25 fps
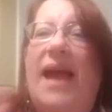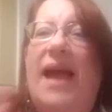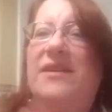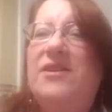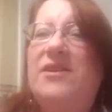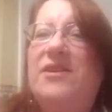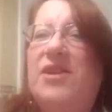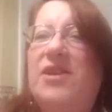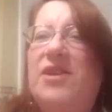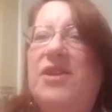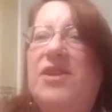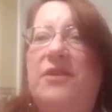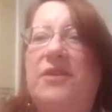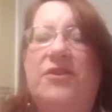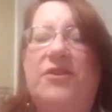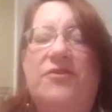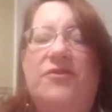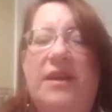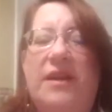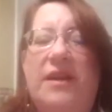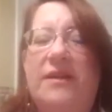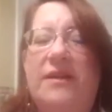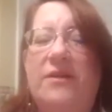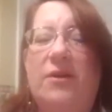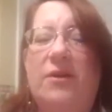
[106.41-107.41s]
started
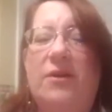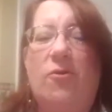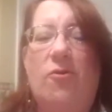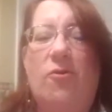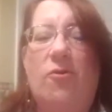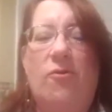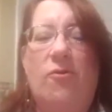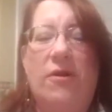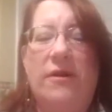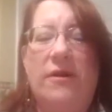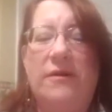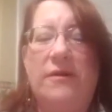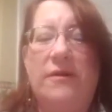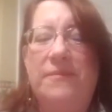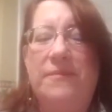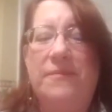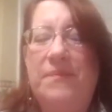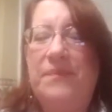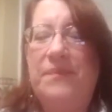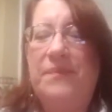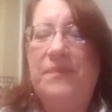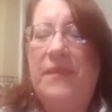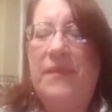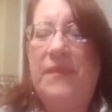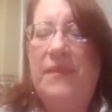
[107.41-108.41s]
drinking the Core,
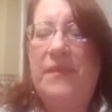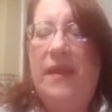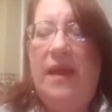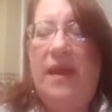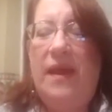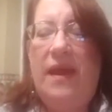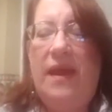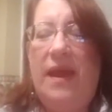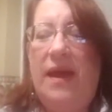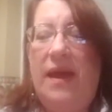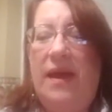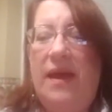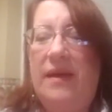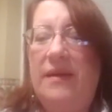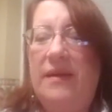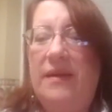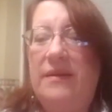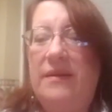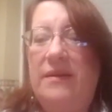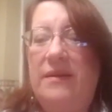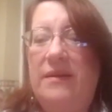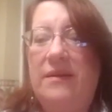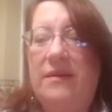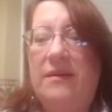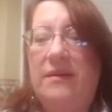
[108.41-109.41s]
and